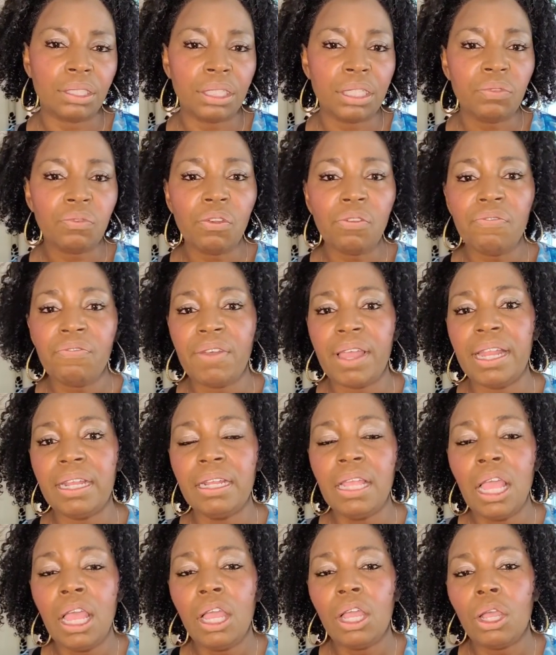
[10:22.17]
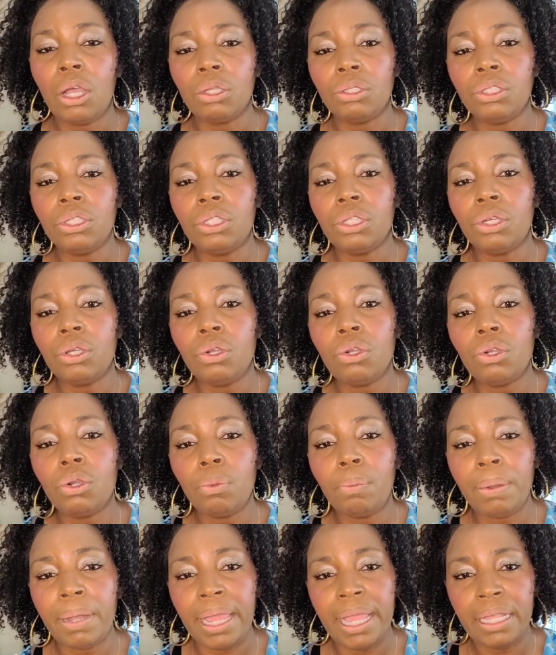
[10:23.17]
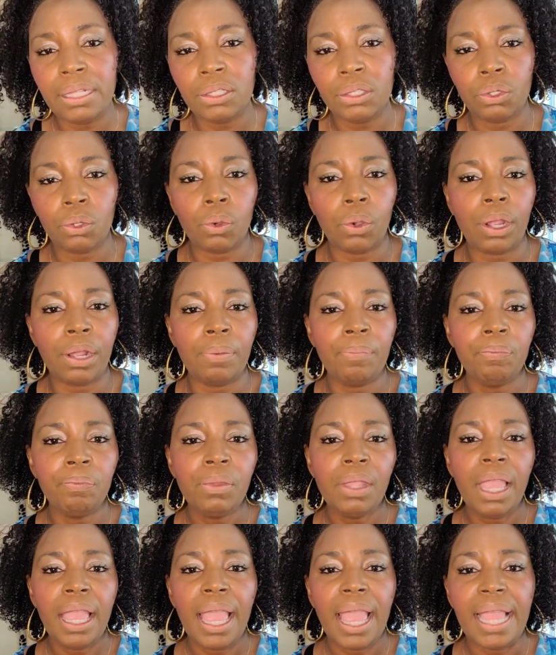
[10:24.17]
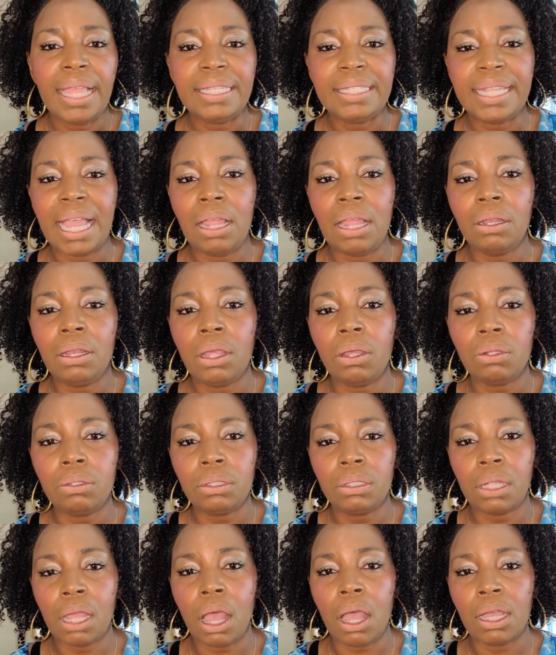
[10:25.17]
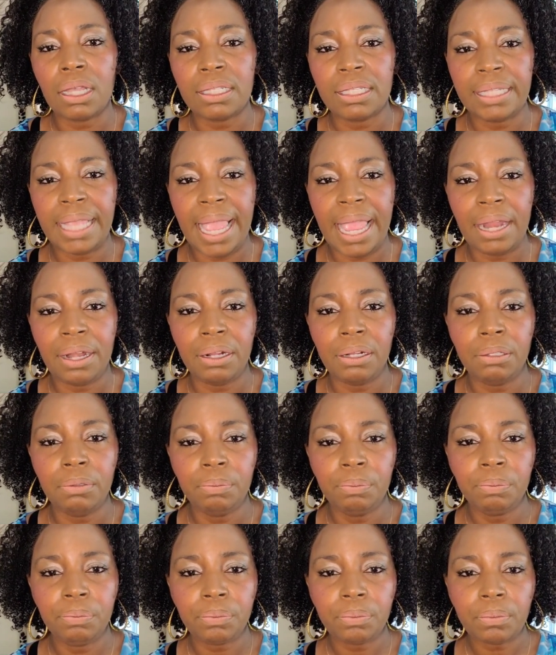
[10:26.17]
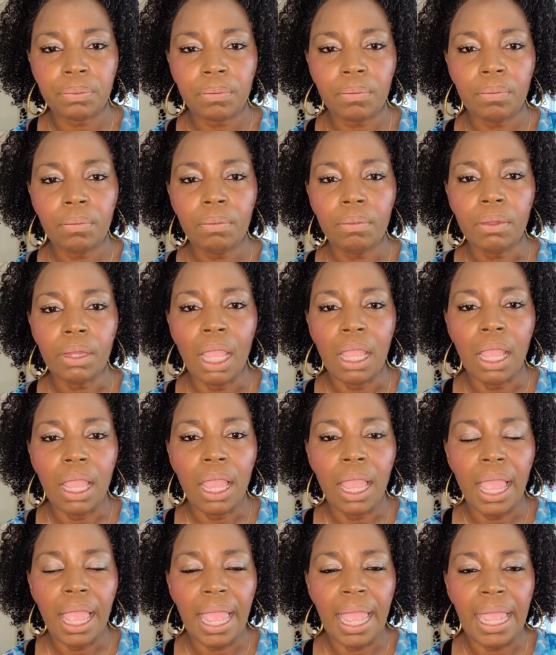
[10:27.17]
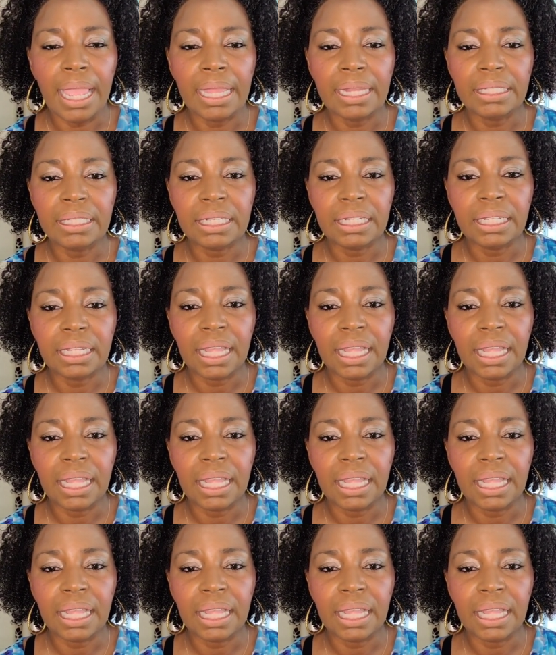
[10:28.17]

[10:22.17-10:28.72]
Just for fun, go to the Google Play Store and download Dog Scanner and